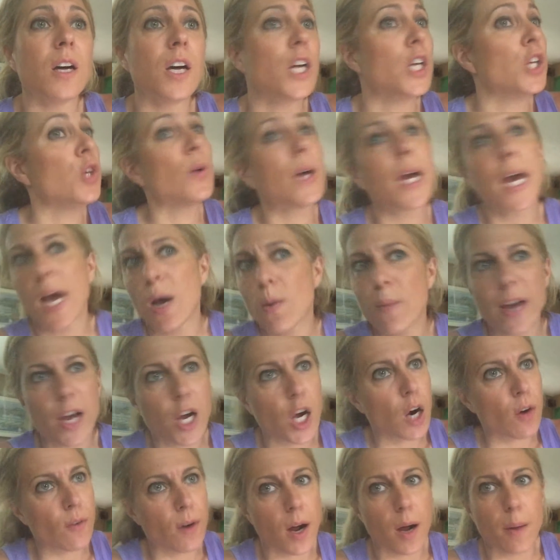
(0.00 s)
You can't wake
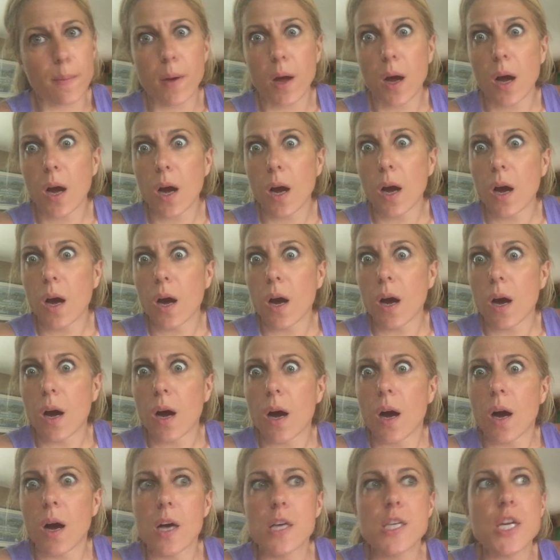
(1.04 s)
her up.
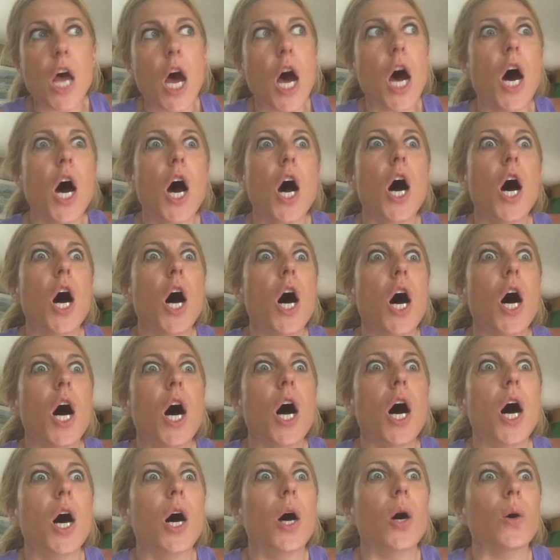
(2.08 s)

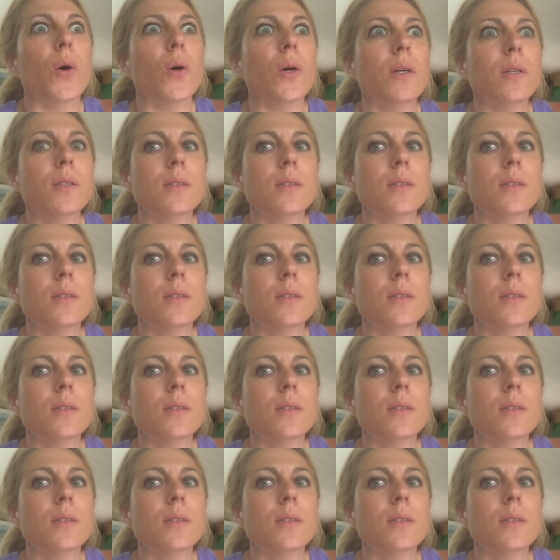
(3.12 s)
Oh.